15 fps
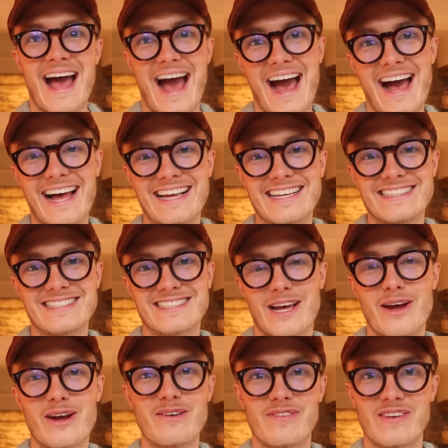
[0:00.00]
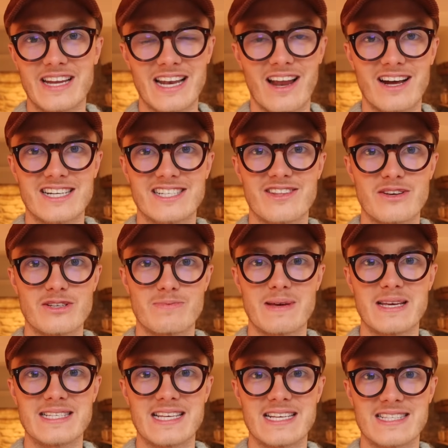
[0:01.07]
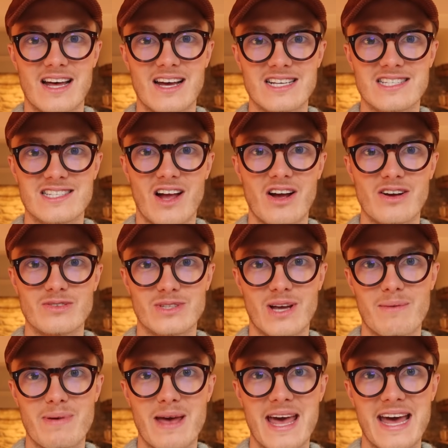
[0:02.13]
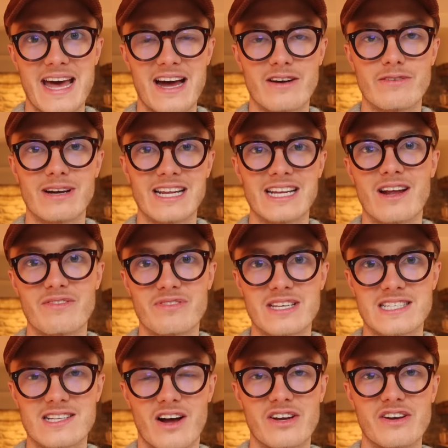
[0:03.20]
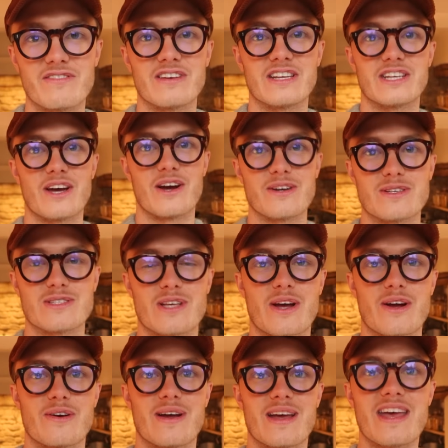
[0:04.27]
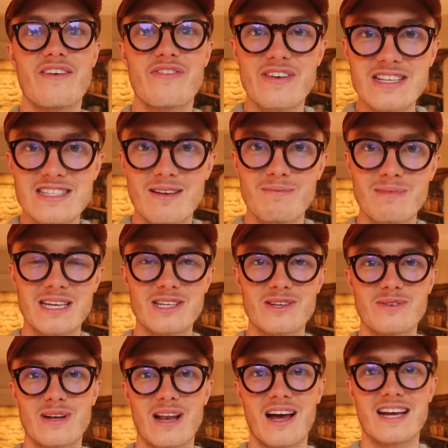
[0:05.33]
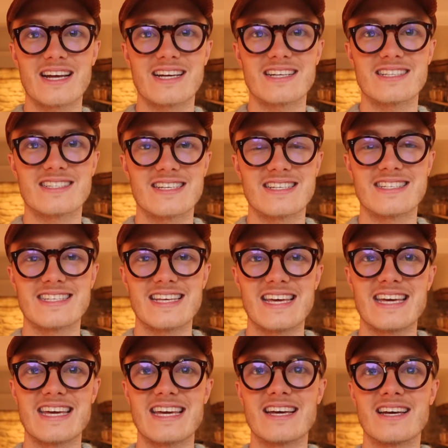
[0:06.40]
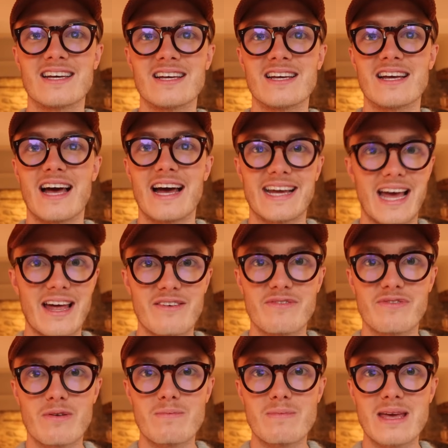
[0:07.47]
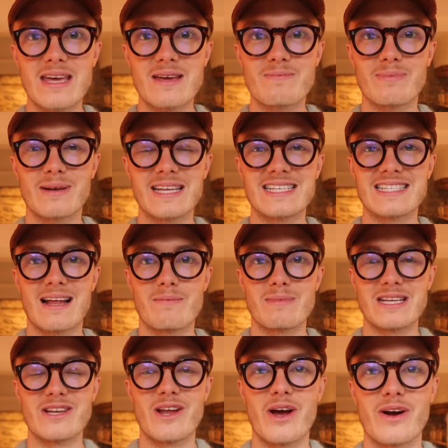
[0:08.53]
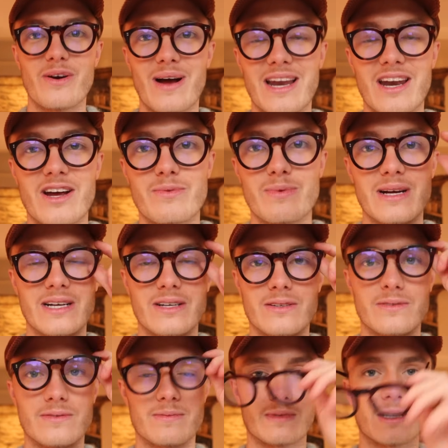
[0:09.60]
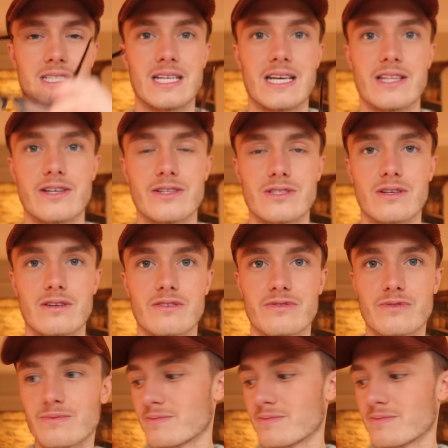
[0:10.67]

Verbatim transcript: And hopefully liked those pieces that I styled up here. I really love this kind of video, so if it's something you'd like to see again from me, please let me know and I will. I'm gonna take those off.